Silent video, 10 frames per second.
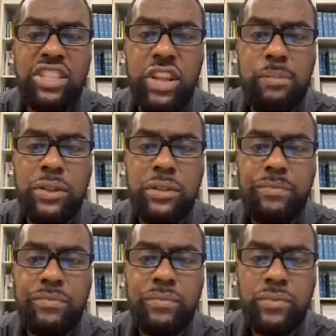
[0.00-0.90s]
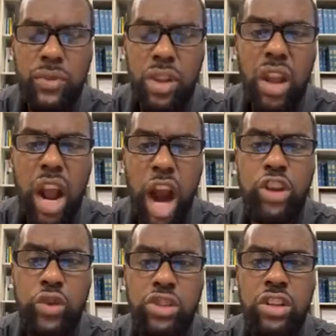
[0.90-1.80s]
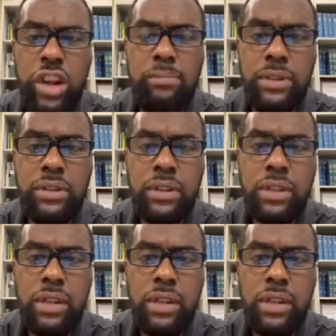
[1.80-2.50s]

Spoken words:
number, our union number,